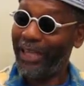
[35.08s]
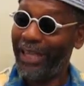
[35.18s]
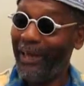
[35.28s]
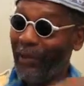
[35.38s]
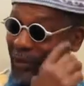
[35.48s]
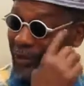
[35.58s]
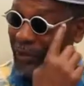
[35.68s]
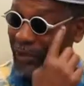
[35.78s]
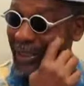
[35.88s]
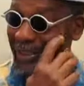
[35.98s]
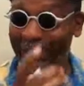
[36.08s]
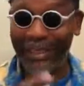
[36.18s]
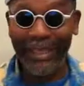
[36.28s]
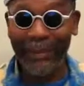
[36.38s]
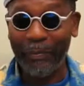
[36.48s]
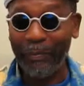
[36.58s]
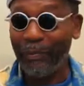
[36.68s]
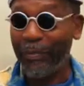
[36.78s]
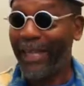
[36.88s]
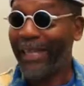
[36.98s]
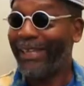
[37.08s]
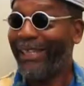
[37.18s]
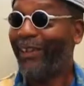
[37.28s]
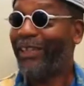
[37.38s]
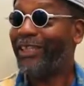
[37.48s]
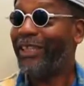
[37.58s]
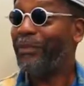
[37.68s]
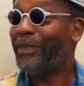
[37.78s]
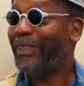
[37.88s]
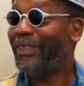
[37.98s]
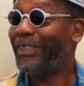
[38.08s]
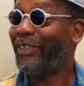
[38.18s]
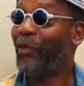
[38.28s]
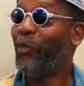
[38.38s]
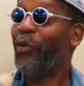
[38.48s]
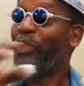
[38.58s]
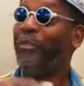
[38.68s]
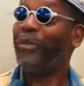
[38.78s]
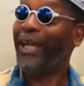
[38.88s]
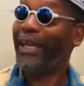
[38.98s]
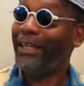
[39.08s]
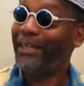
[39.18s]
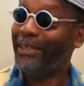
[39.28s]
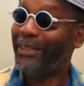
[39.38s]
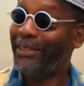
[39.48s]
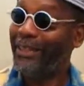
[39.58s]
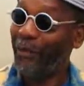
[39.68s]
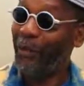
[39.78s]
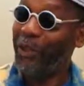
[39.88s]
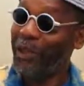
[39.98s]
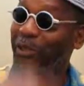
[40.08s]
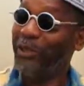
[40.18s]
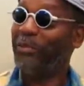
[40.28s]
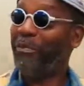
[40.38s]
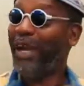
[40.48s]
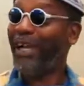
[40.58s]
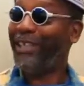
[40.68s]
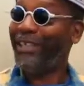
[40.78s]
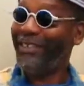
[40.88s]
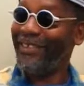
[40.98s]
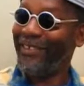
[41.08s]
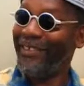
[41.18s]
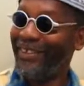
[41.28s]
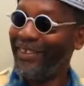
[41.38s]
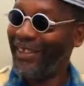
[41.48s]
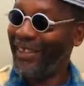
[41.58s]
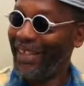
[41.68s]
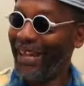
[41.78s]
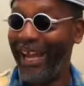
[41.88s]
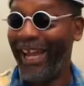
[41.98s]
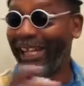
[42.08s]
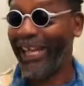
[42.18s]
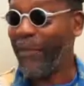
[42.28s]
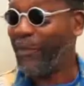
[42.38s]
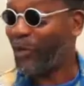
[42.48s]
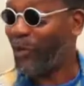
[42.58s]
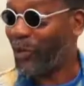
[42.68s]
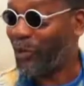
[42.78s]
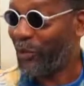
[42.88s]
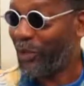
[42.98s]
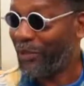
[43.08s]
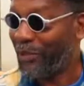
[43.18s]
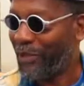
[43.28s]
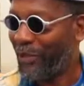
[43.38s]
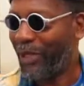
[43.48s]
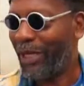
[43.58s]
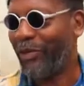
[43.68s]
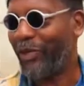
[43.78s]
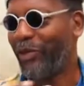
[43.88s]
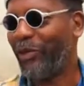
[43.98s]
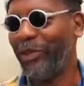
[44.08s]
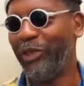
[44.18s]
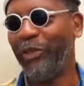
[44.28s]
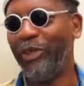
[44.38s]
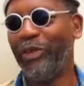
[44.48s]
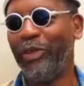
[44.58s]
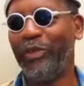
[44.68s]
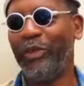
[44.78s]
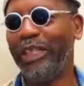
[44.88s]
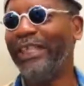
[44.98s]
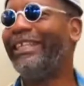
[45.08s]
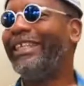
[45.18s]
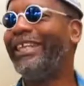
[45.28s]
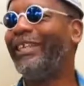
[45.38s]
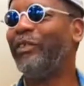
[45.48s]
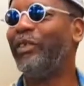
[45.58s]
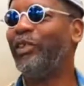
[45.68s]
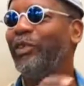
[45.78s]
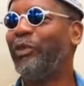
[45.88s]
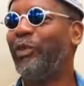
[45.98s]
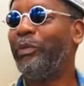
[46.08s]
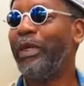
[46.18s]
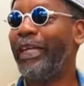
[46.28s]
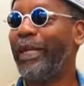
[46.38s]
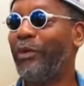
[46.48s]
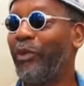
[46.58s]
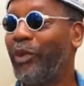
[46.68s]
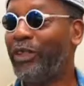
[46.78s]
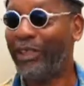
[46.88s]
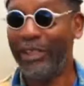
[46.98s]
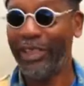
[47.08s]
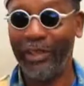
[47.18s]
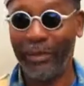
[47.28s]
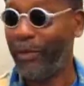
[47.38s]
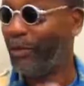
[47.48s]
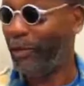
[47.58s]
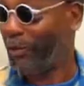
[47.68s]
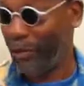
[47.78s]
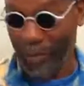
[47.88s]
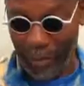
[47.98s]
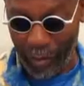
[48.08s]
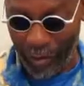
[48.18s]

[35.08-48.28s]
And also, here's the thing there are substances on the planet that will heal your body. I came across one. Well, I was looking on the, on the, on the, on the internet, on the YouTube, and I came across this lecture. Hold a